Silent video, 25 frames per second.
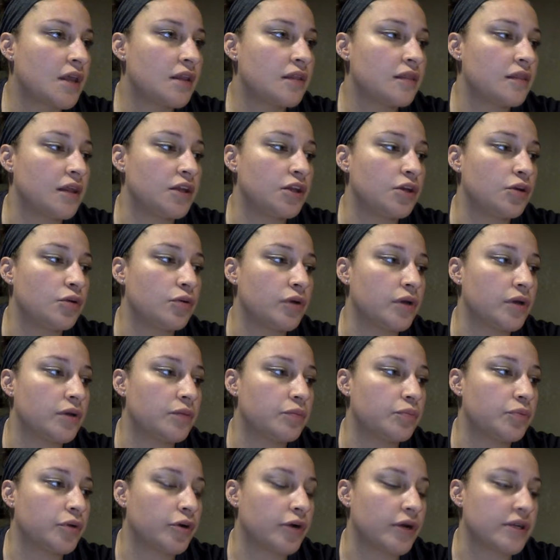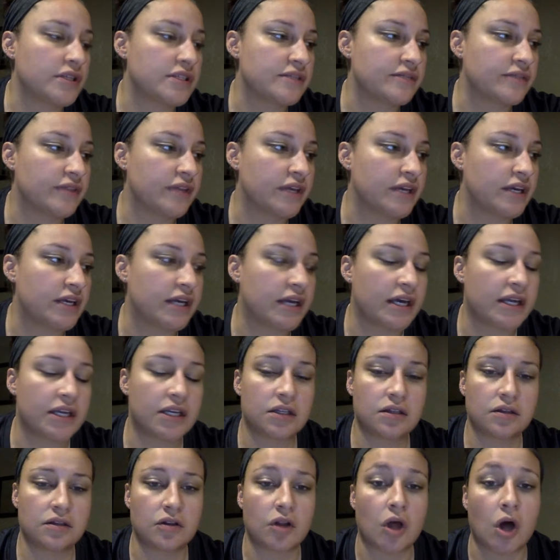Then you would progressively
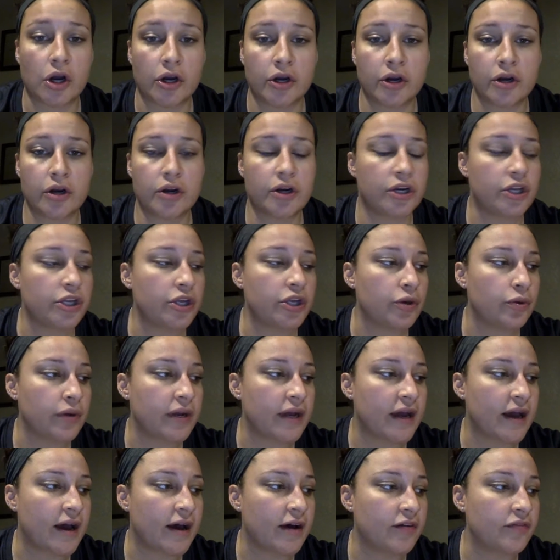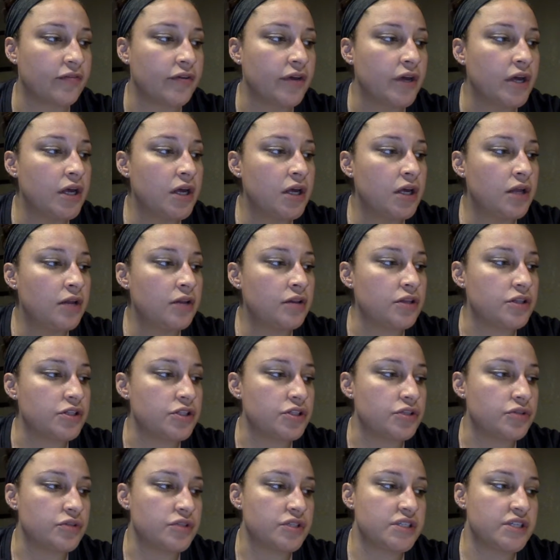get longer, and you would have the
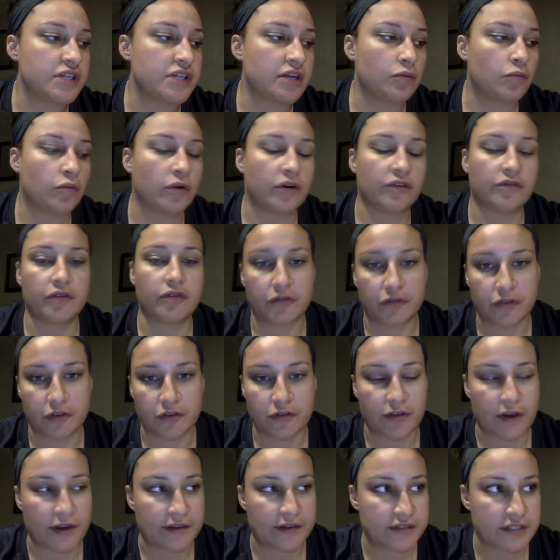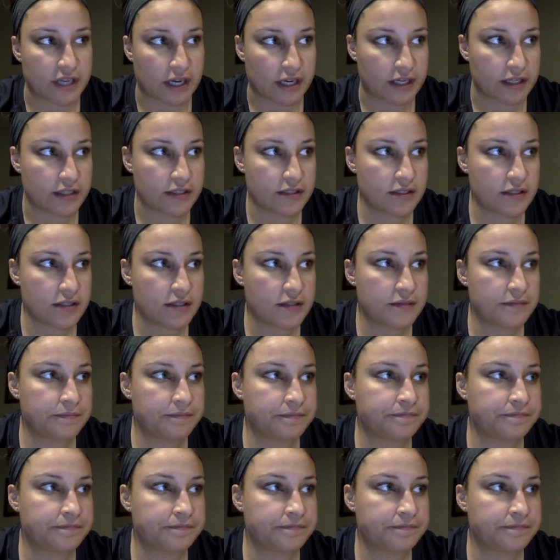student stand on one foot for 5 seconds.